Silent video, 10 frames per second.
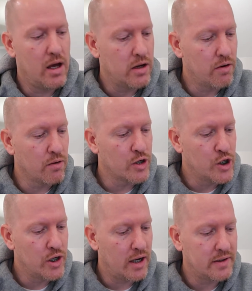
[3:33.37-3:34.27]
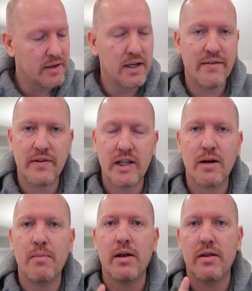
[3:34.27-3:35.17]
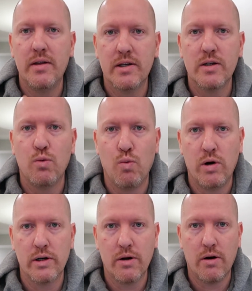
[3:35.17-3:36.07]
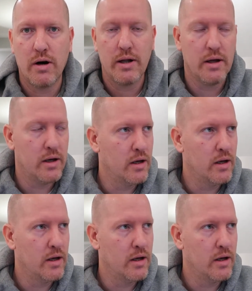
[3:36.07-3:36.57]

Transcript: You're just giving them this one card.